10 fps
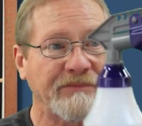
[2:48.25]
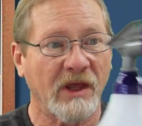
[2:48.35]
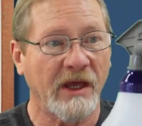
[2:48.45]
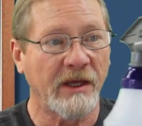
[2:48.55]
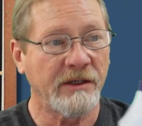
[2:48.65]

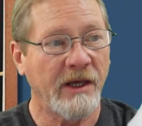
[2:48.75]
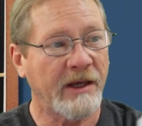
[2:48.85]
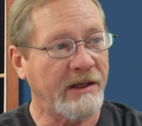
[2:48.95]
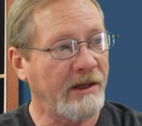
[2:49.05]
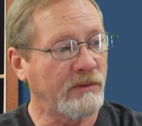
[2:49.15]
and
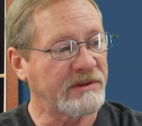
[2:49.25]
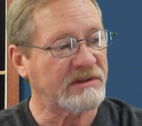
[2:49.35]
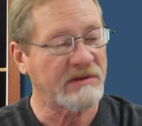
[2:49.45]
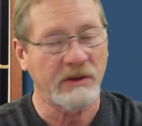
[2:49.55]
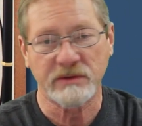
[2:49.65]
yet it
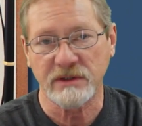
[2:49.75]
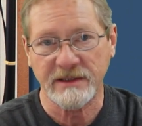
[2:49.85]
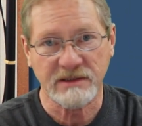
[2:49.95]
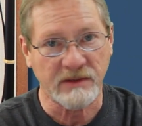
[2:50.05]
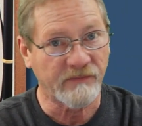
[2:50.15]
was
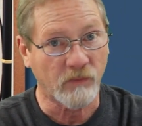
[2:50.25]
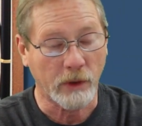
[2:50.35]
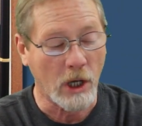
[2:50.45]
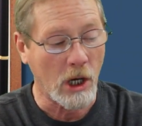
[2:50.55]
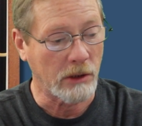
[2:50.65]
less than
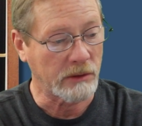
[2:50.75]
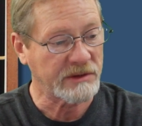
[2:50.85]
$4.